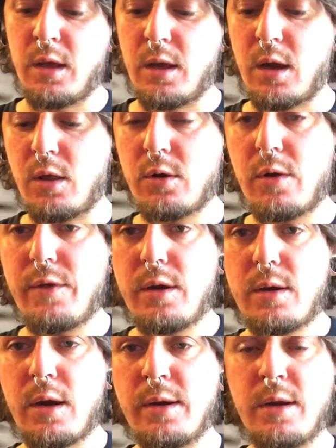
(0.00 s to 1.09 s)
color of it.
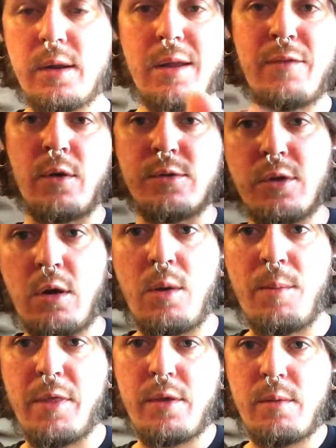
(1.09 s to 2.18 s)
I didn't. If y'all saw on
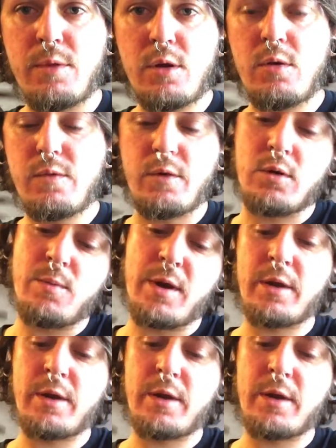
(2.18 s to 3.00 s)
my thumb though, if y'all go back